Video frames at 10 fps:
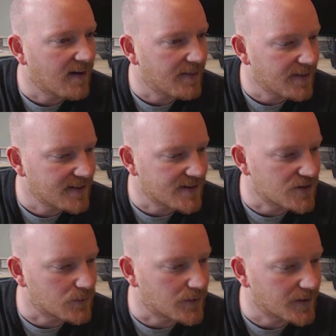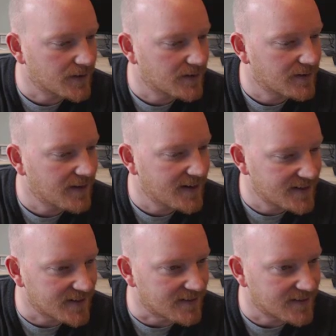I think this will work.
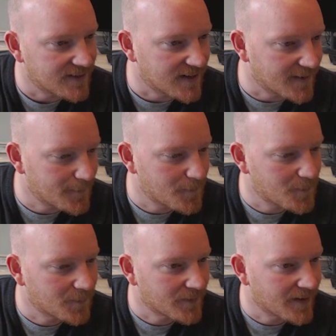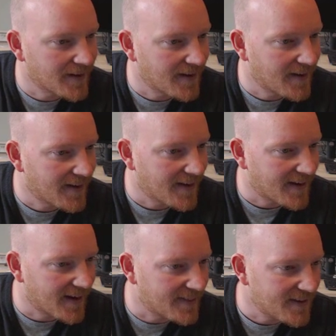It did. Okay.
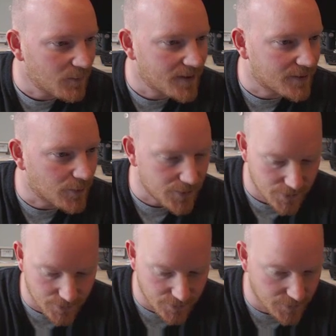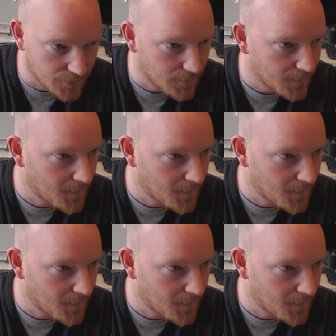And then we can also do